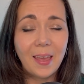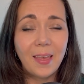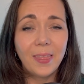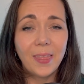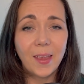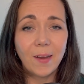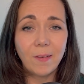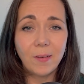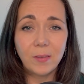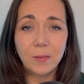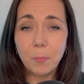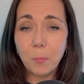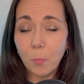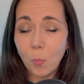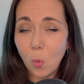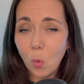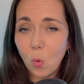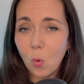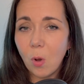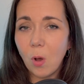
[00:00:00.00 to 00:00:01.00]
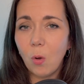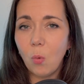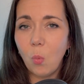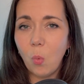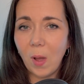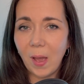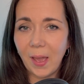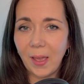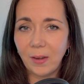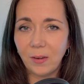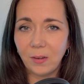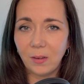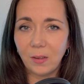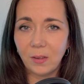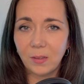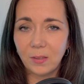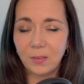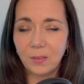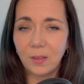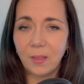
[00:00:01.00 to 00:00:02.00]
there is more
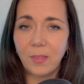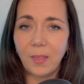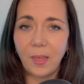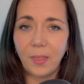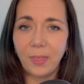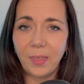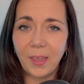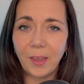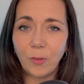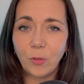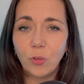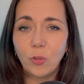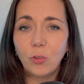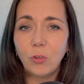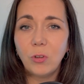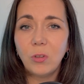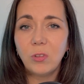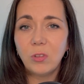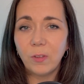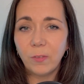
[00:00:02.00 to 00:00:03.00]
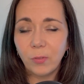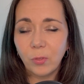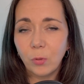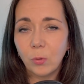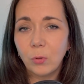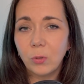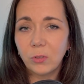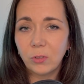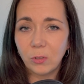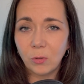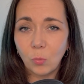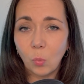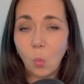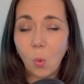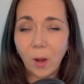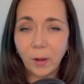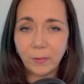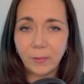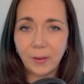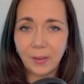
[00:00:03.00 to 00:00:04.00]
awareness that the intrusive thoughts and
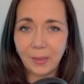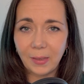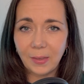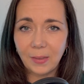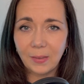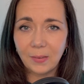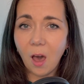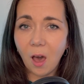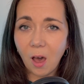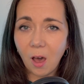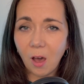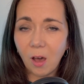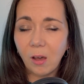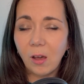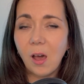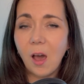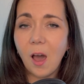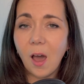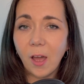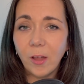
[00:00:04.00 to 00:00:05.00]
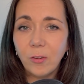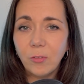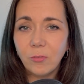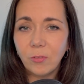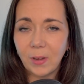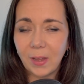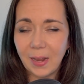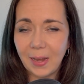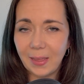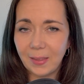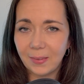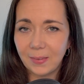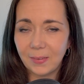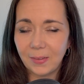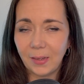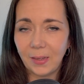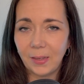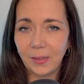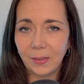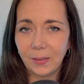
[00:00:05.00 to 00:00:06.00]
worries are
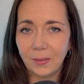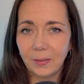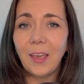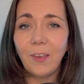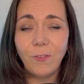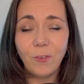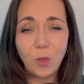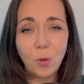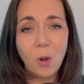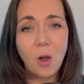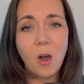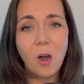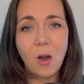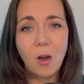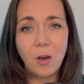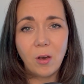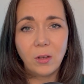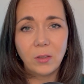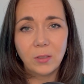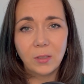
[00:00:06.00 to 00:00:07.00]
unrealistic. If you are